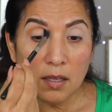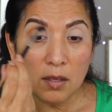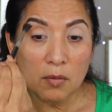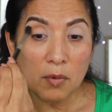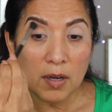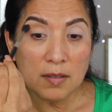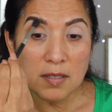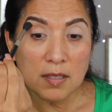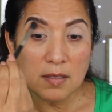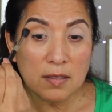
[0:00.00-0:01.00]
you want
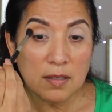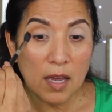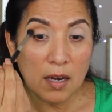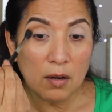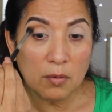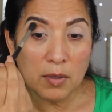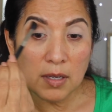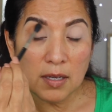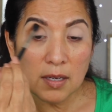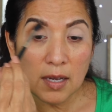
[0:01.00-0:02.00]
to set a
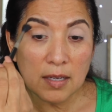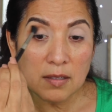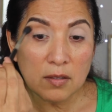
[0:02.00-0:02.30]
really nice